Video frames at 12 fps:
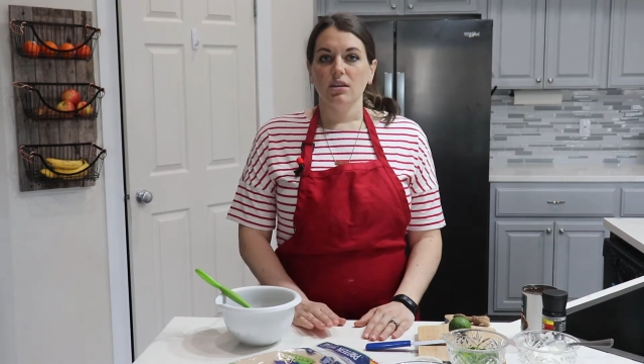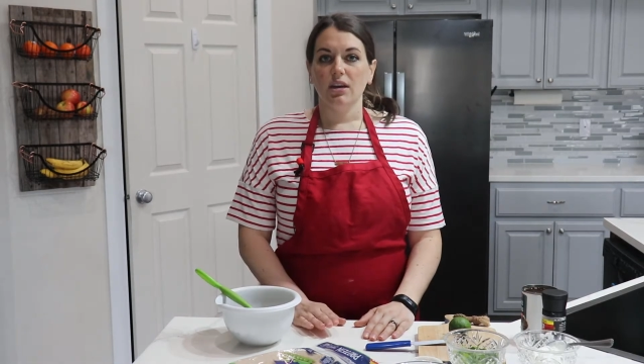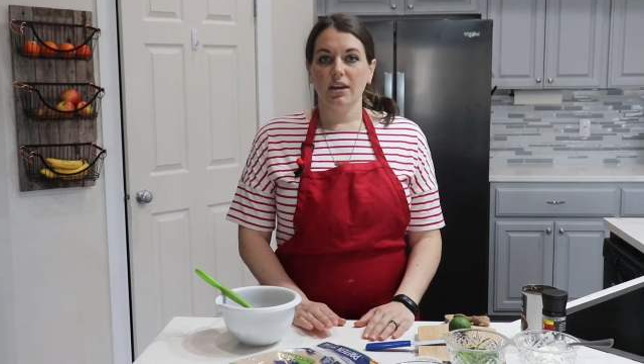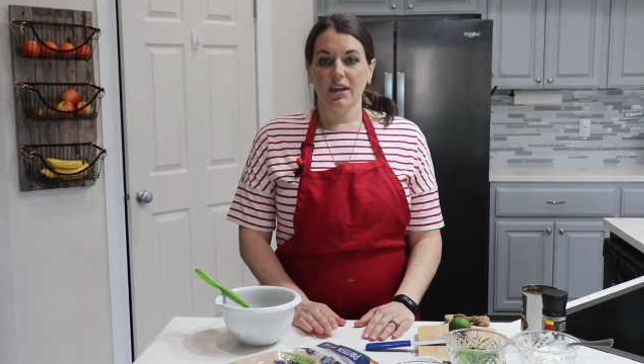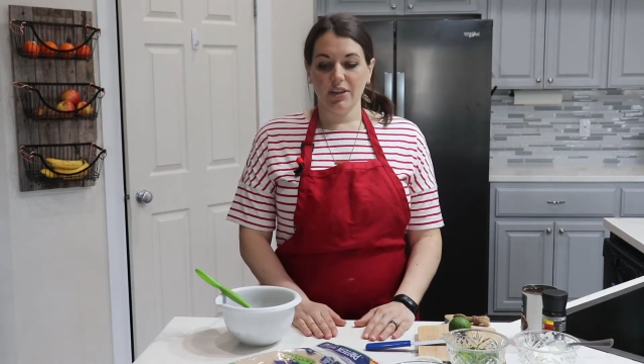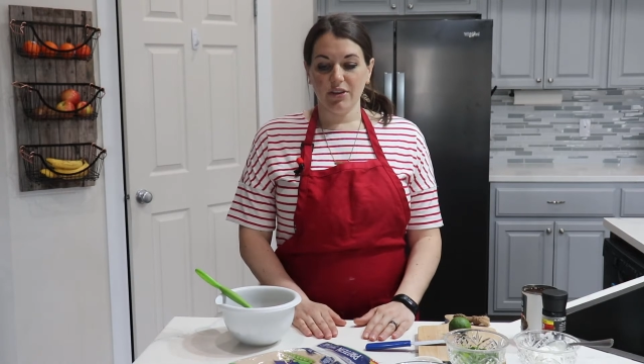
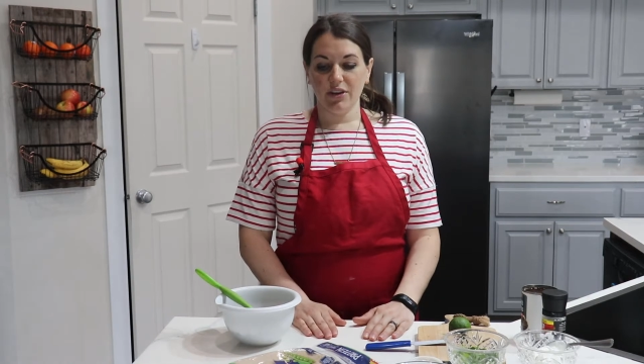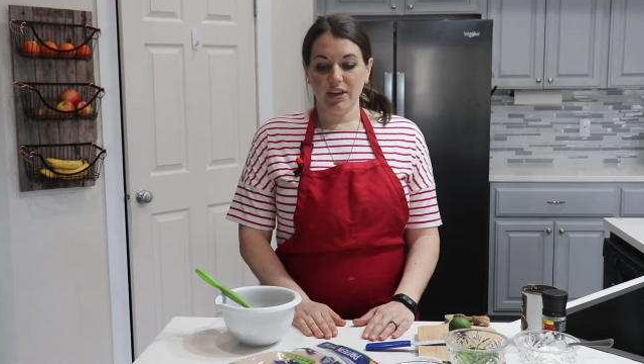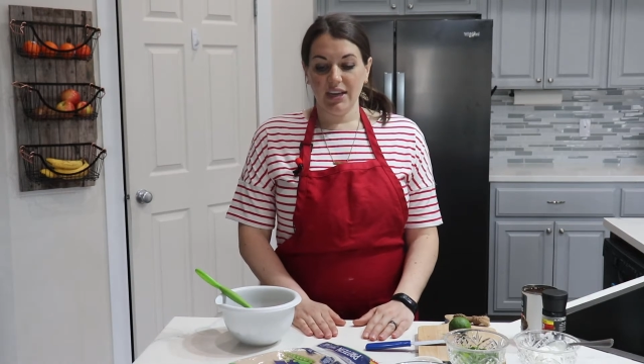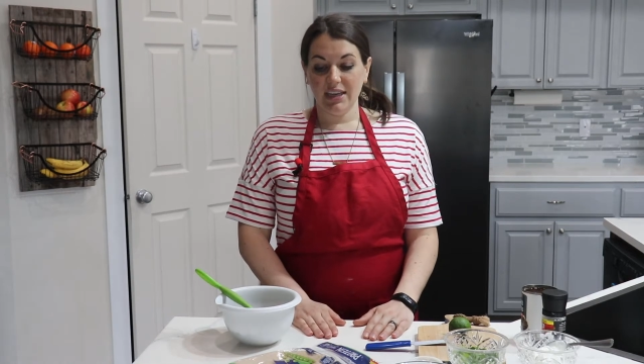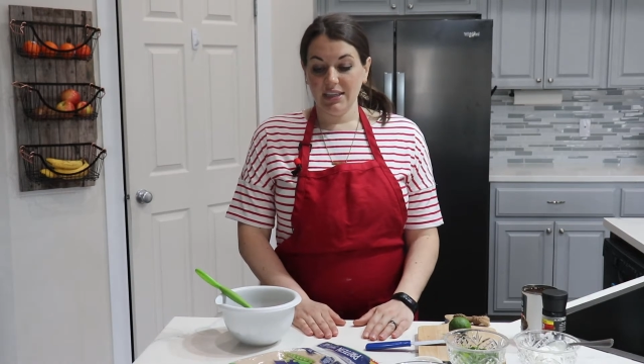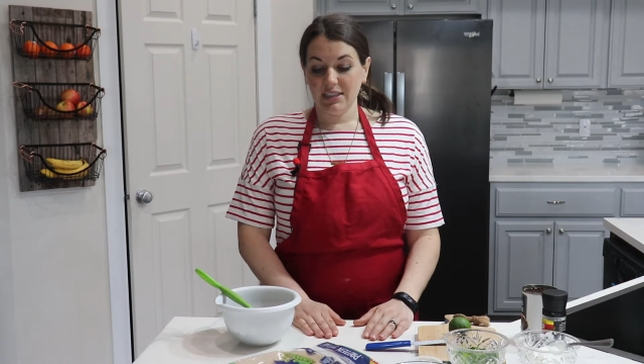Another
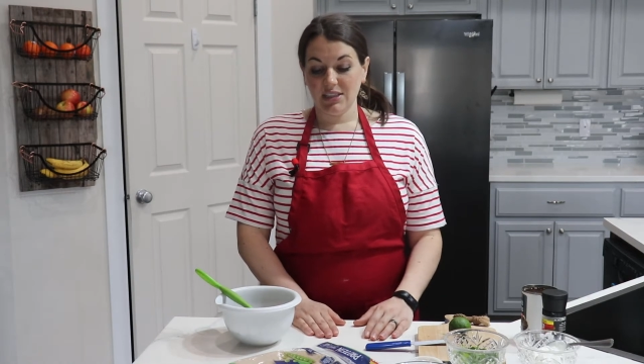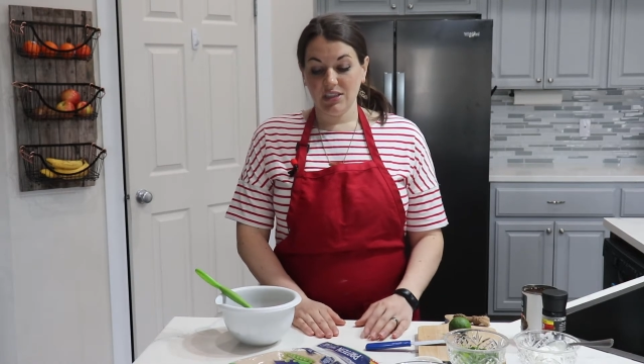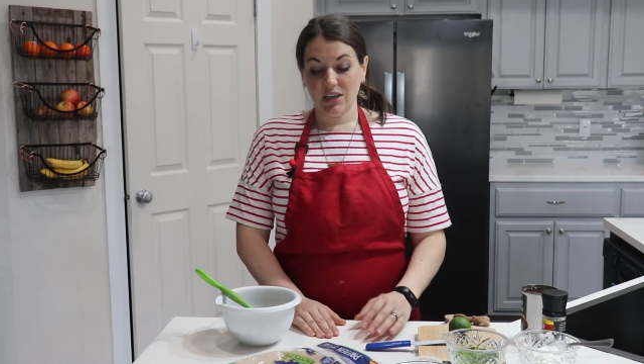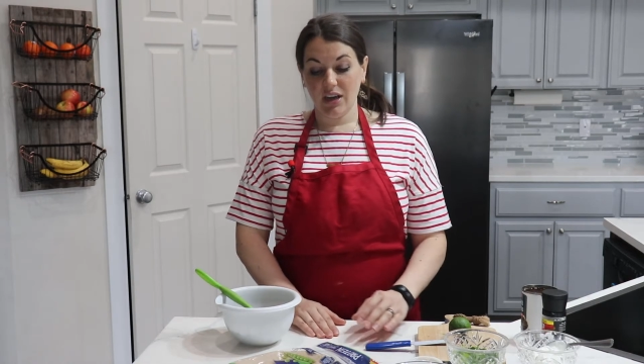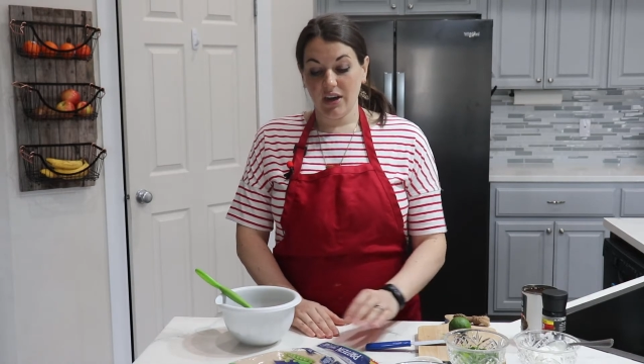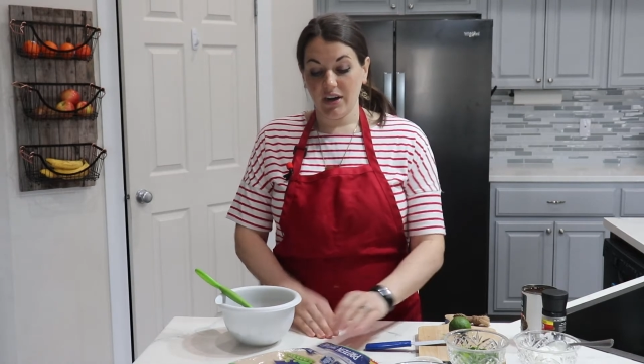is
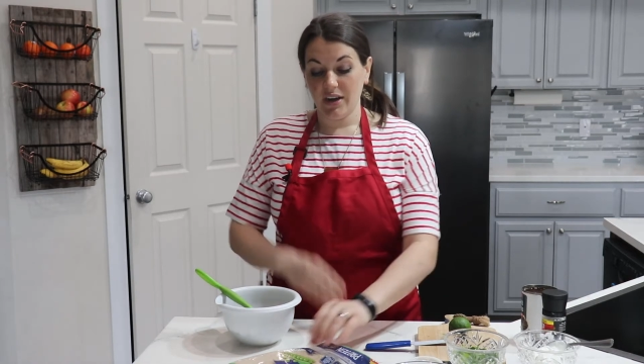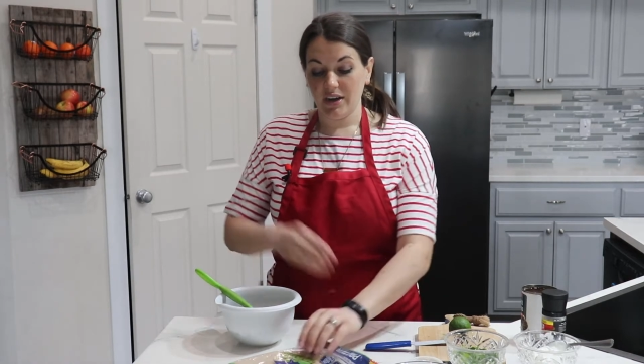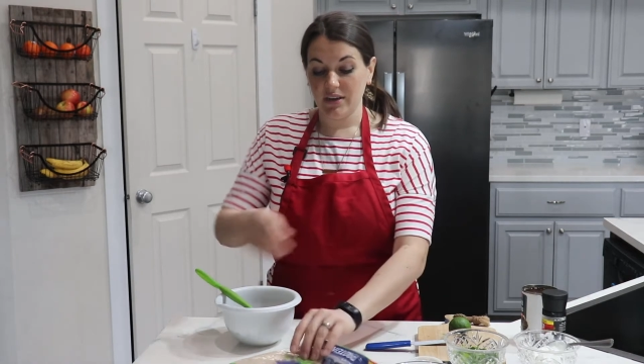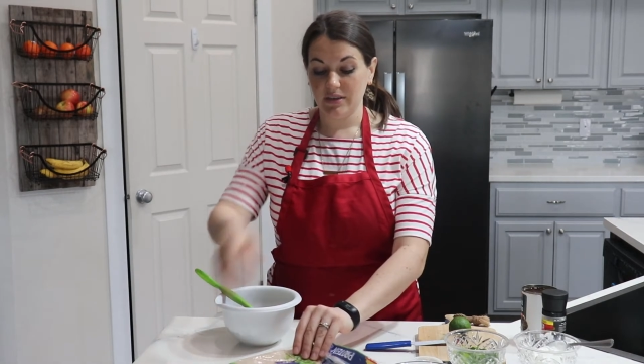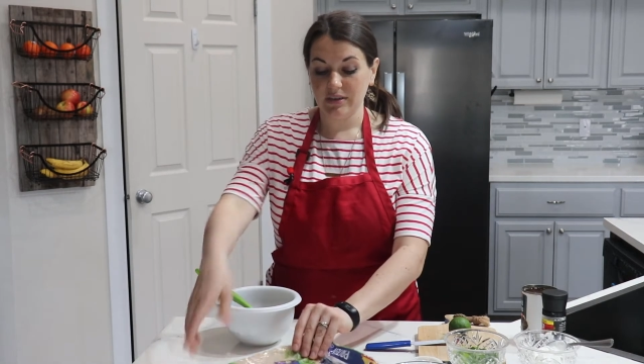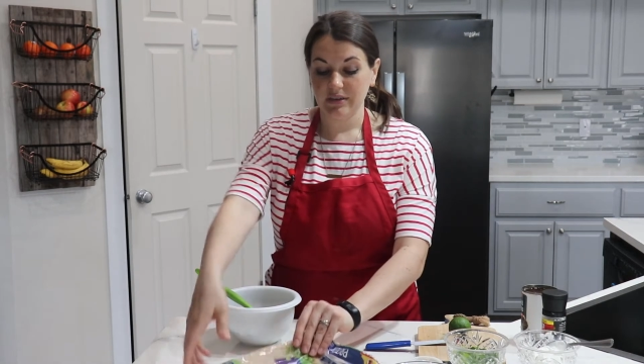
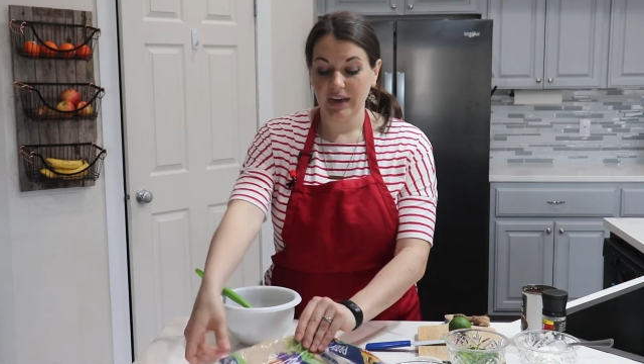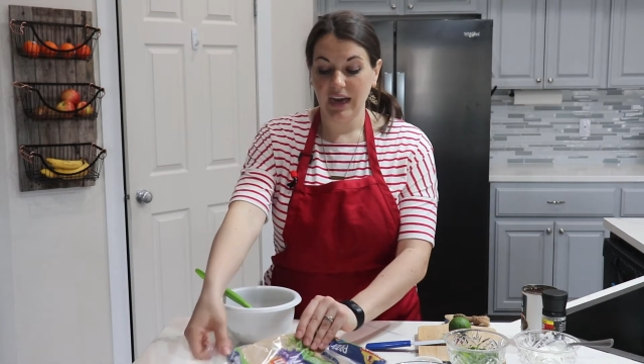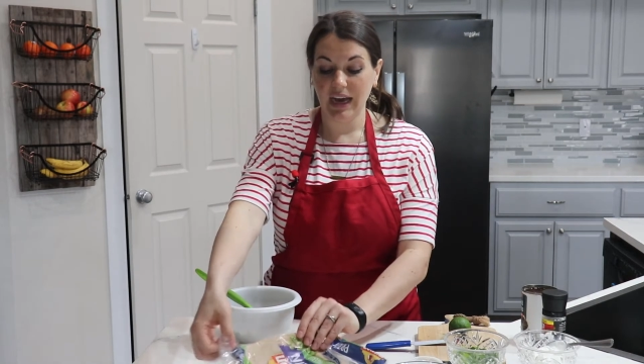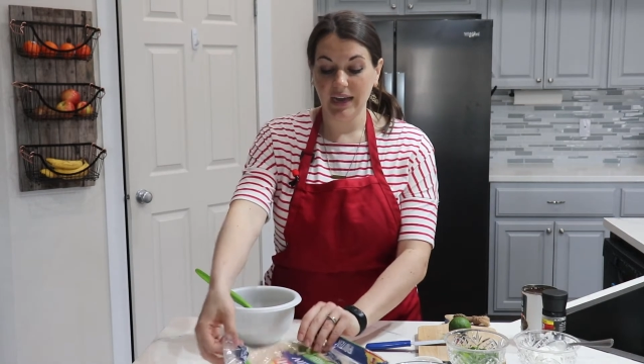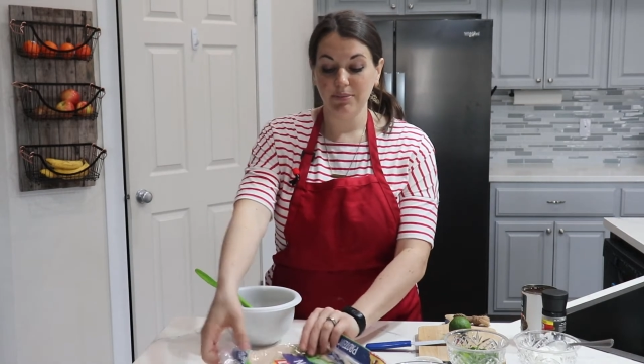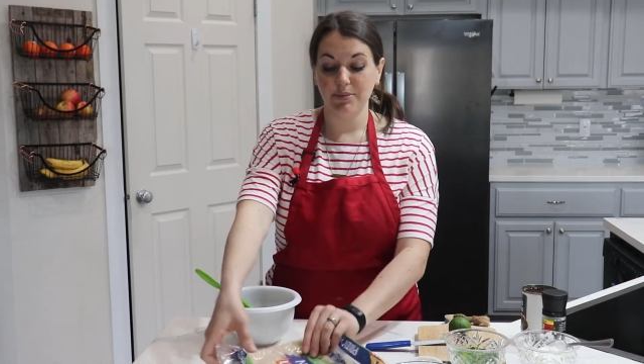our
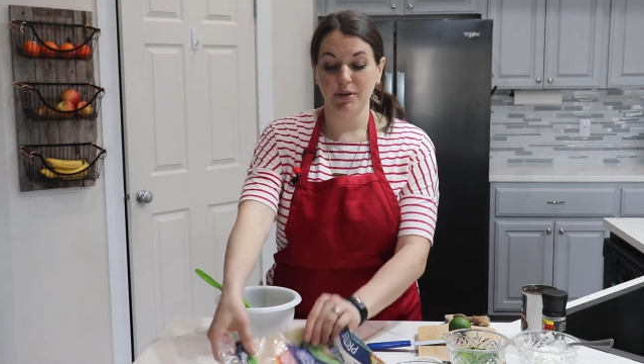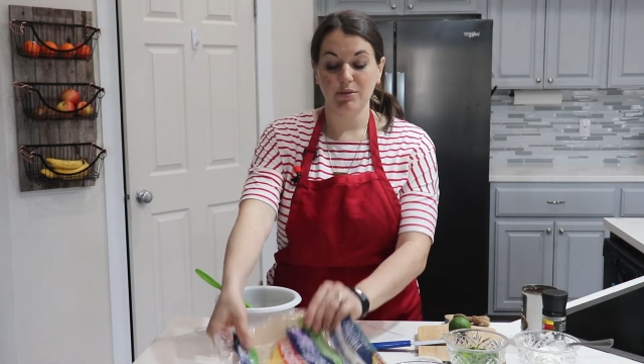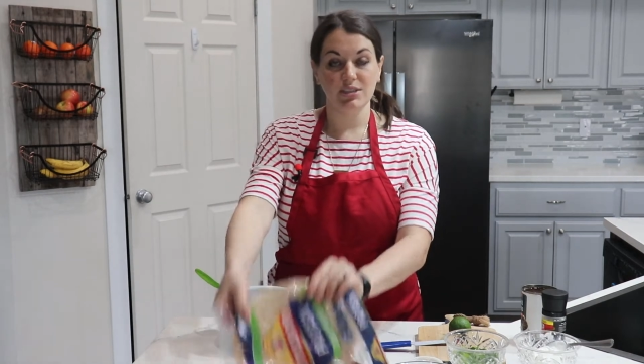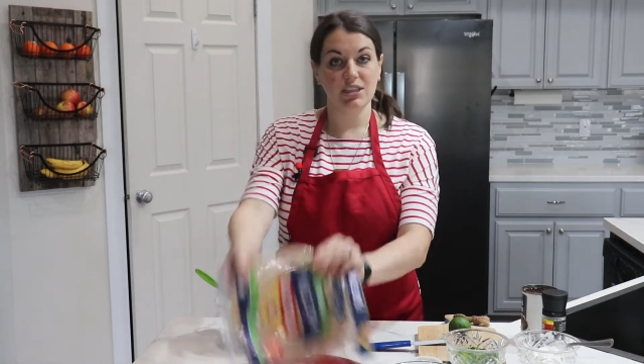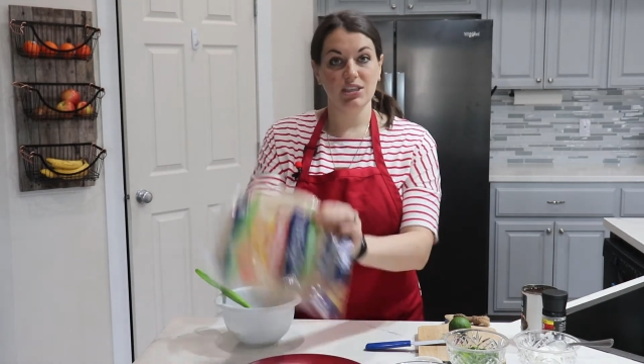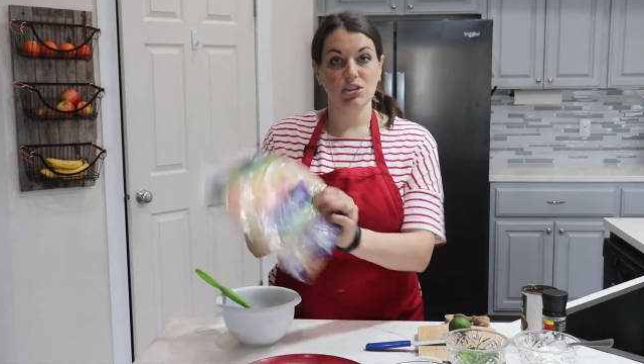high
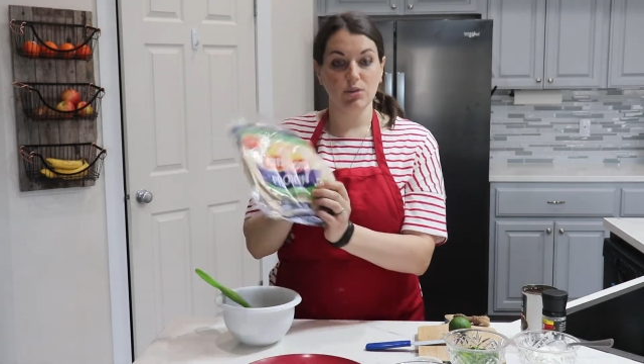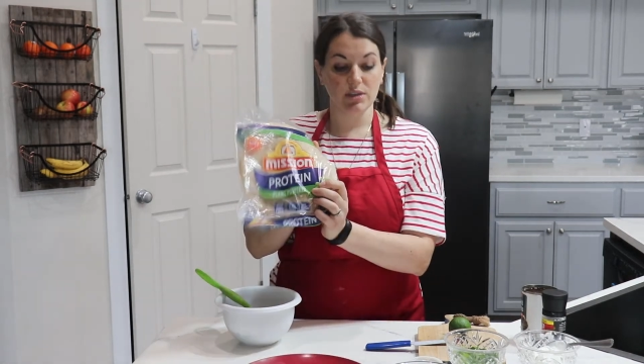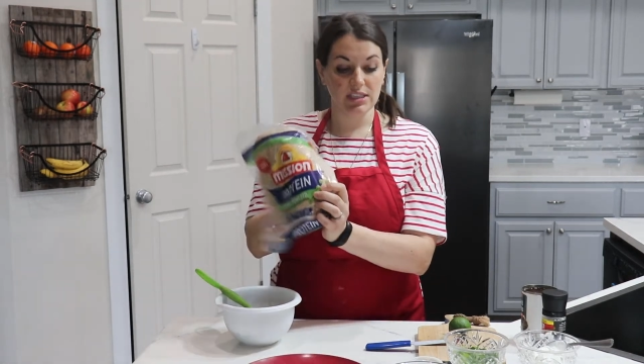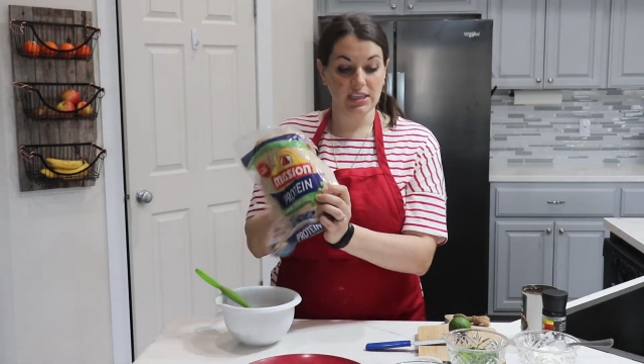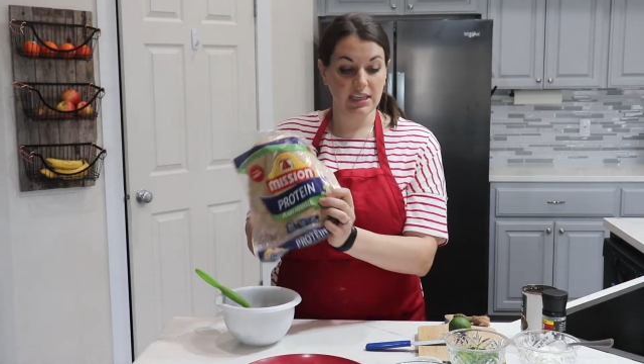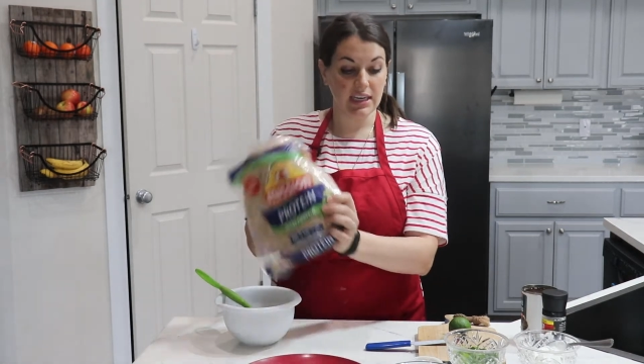protein
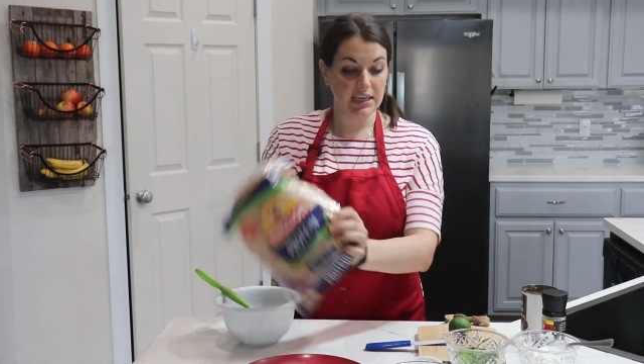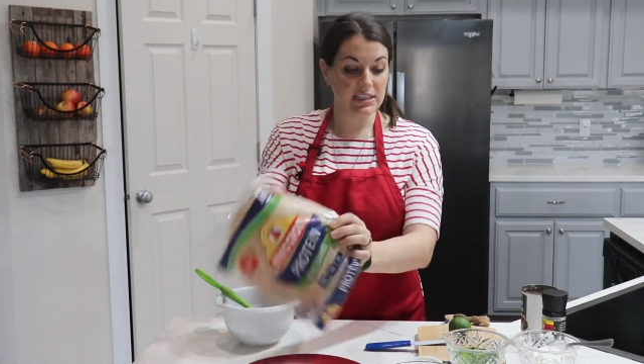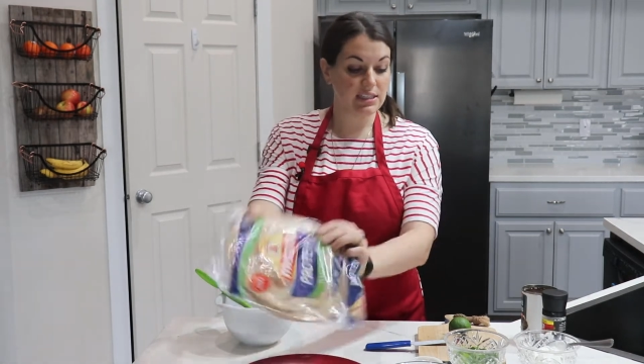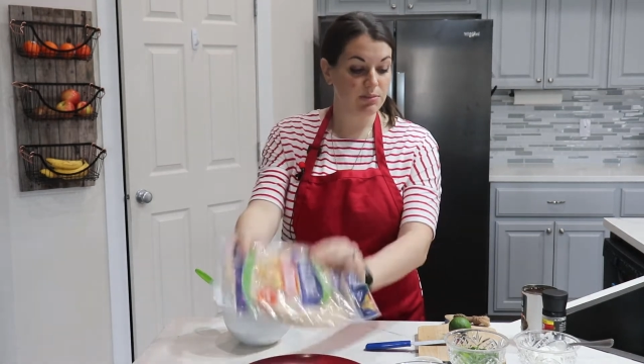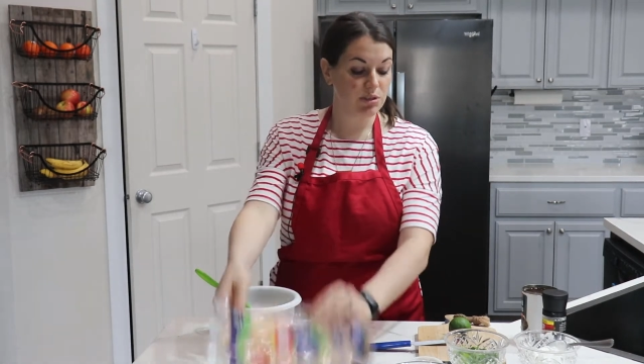tortillas,